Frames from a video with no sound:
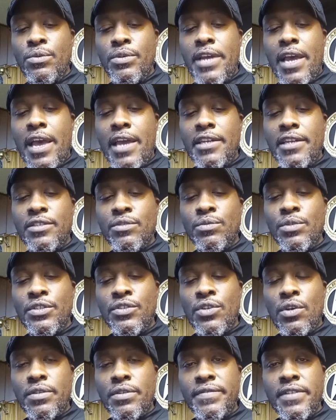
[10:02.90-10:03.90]
who died as a
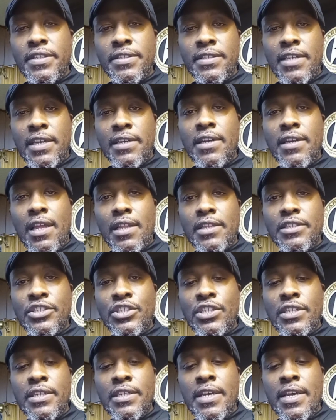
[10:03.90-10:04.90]
result of this
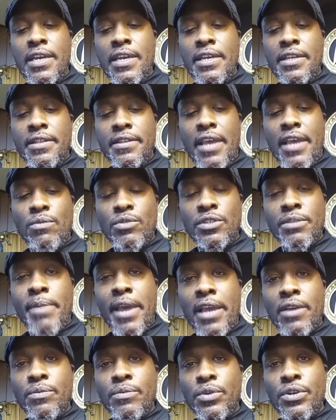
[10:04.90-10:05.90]
technology, that was
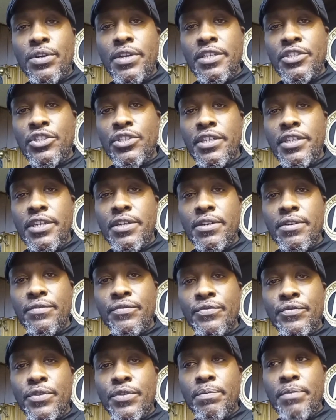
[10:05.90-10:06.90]
backward engineered
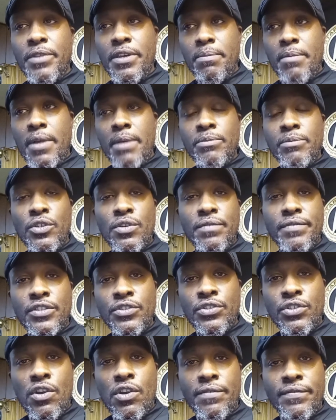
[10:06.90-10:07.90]
from them
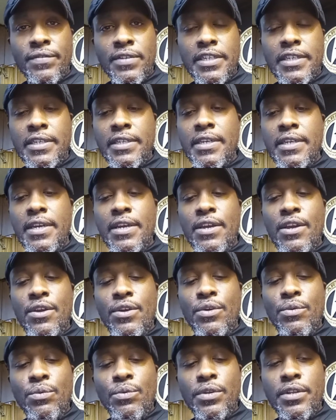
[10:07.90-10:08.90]
observing Starfleet,
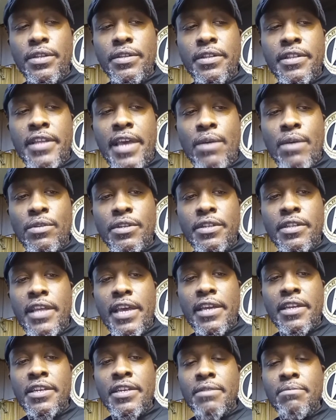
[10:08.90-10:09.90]

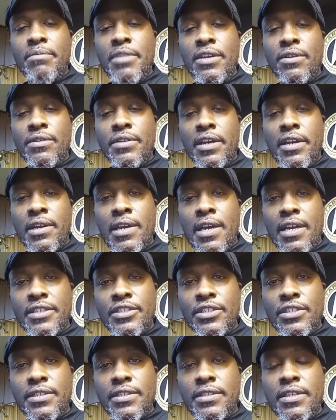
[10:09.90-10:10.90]
that couldn't be on their
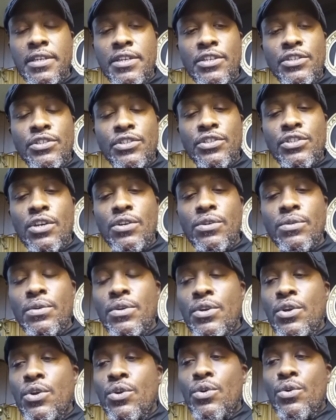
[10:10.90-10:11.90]
conscience. So,
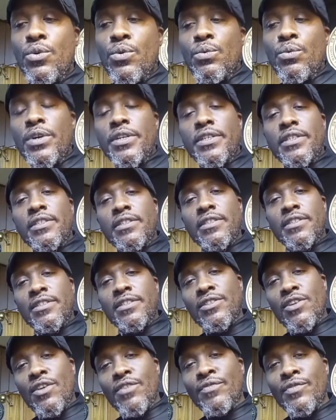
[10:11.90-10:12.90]
what did the
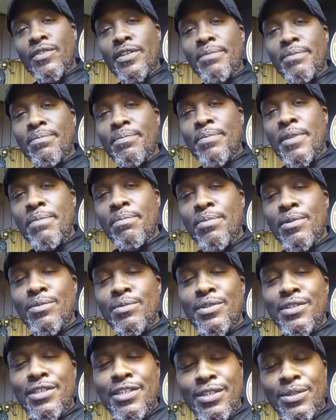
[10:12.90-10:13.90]
Starfleet
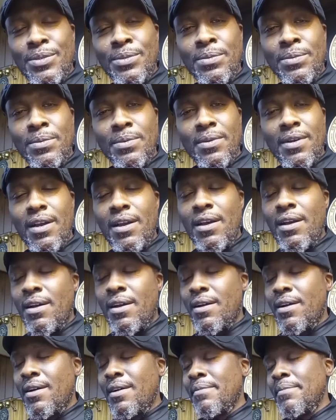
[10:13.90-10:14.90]
people do?
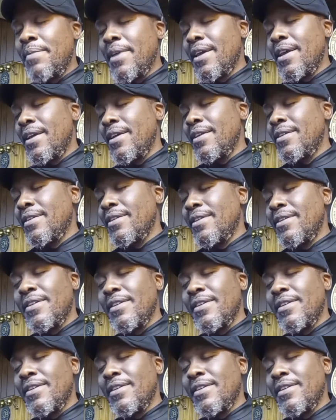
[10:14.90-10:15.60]
Ah, man,